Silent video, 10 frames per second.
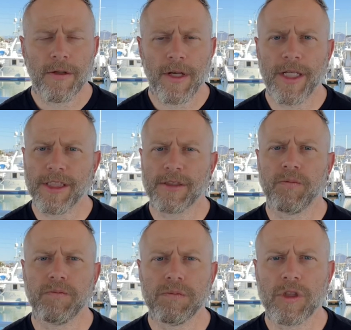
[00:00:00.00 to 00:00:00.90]
he just
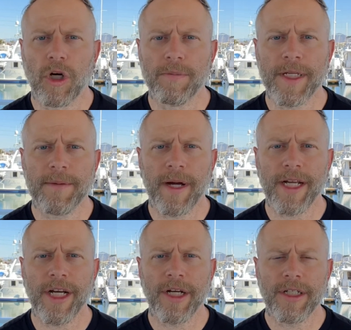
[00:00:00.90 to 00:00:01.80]
told me in my
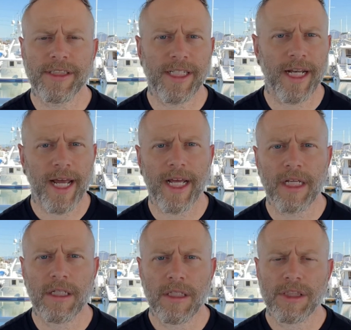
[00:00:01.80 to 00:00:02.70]
ear, he said, hey,
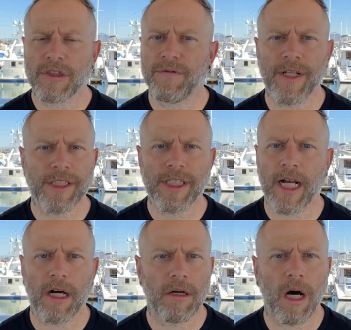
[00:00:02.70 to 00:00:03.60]
just finish it
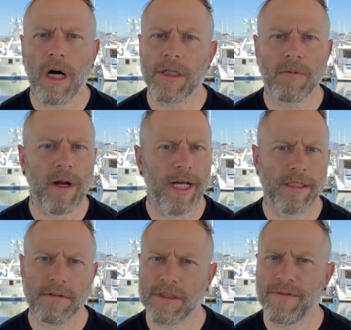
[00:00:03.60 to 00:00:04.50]
out, all on the right.
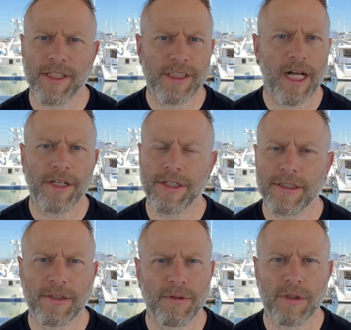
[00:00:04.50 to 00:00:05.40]
Just finish it out. You're in
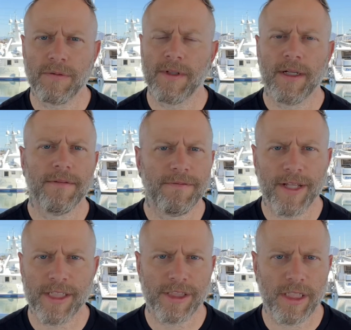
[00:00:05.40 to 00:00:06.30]
the groove,
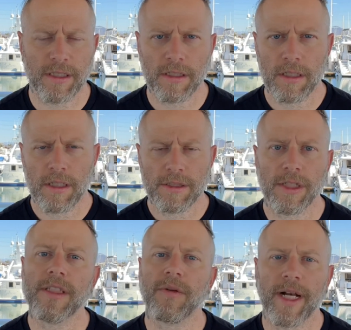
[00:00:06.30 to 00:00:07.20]
finish it.
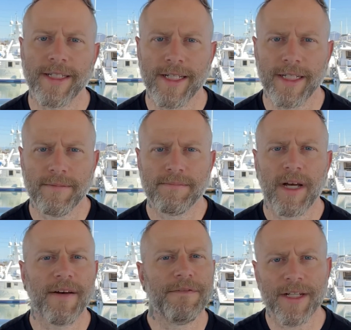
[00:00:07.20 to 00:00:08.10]
So that's what I did.
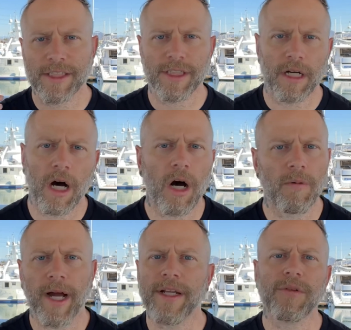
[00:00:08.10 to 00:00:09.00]
I finished it, all
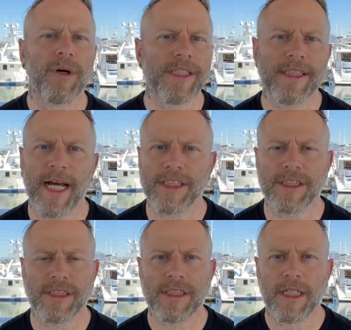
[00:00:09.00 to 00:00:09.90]
right, 20
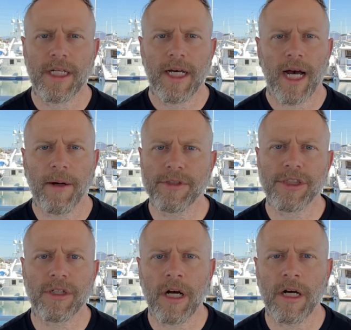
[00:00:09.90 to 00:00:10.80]
snatches. I was
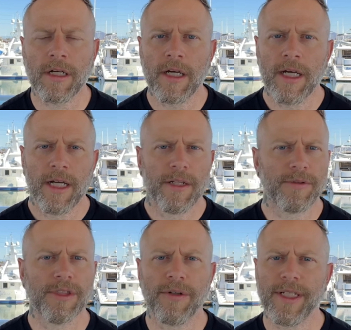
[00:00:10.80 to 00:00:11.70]
strong. There
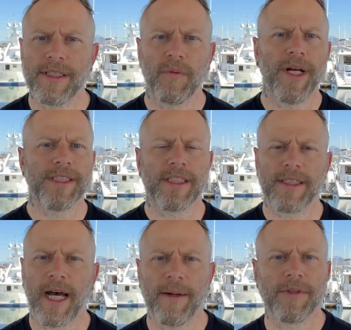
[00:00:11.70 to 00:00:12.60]
was no need to waste the
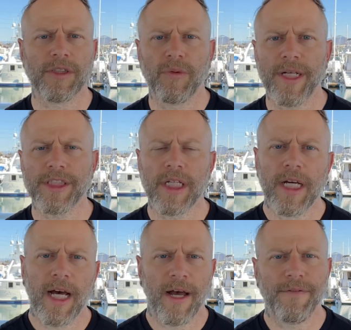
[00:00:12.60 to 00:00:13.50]
time to switch.
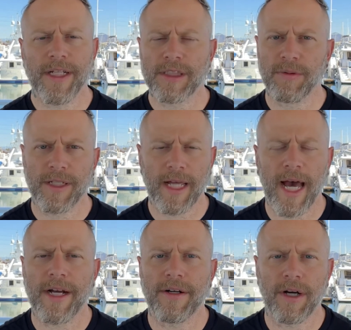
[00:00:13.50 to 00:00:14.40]
I finished with,
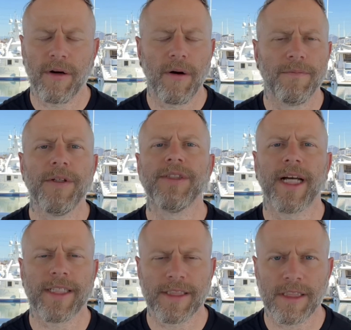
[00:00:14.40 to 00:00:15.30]
I don't know, a few
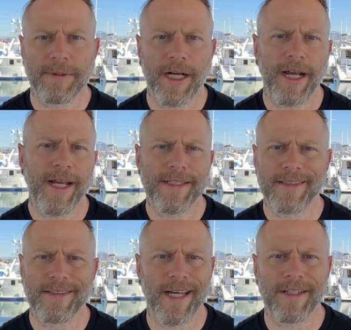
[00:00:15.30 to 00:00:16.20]
seconds to spare, 8
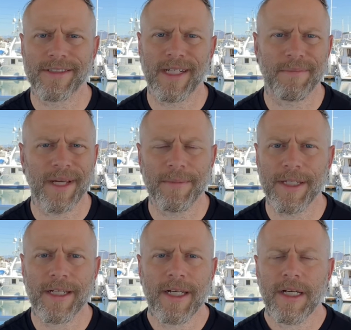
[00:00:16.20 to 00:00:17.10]
to 10 or something
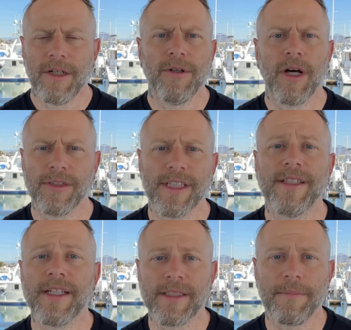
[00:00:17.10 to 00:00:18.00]
maybe. Who knows? It
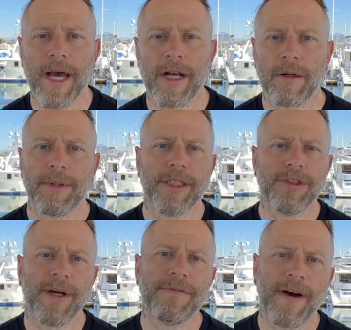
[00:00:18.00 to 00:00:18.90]
doesn't matter because
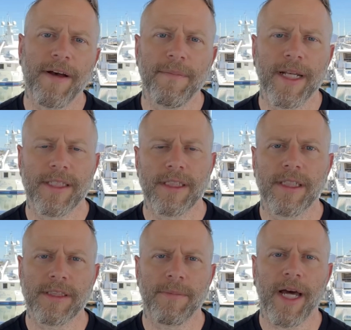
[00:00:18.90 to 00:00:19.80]
you have 5 minutes. It
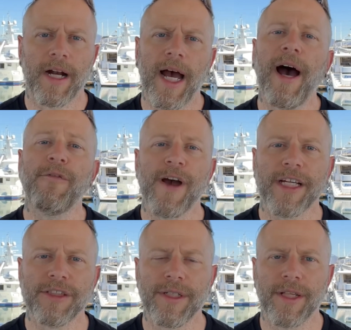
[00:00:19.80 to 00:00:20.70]
doesn't matter how
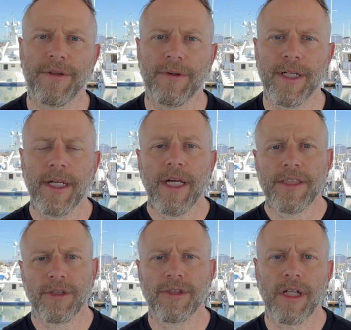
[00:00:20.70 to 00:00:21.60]
fast you get through it.
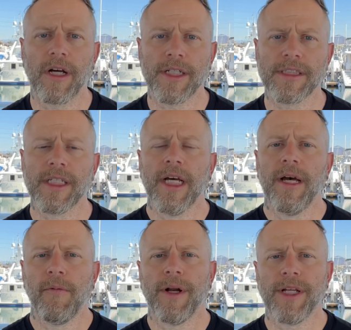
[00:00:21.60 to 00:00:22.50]
So as long as
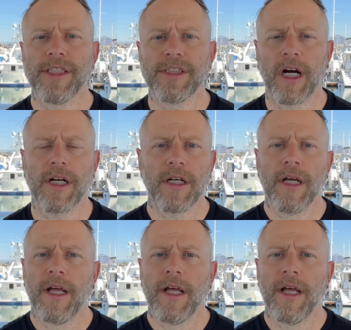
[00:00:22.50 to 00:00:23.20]
when they start